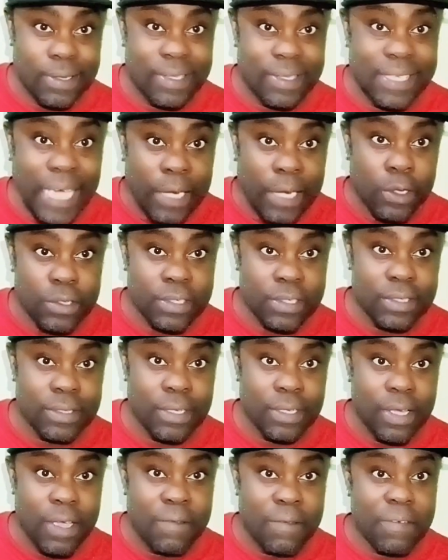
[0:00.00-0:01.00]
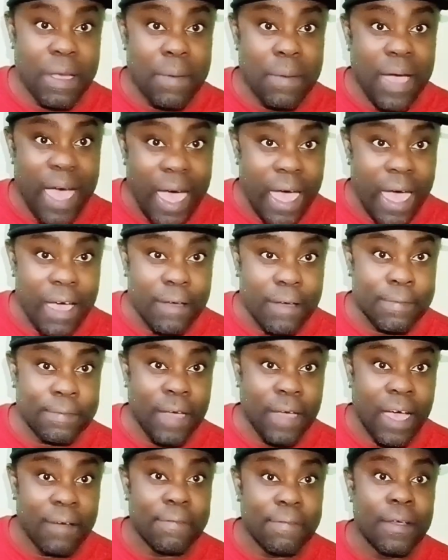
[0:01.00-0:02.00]
callus from
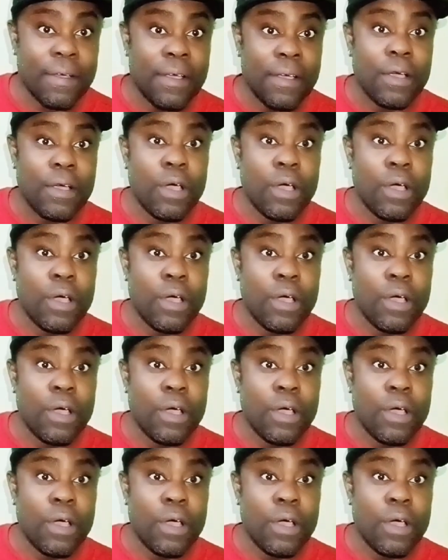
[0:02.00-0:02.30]
off of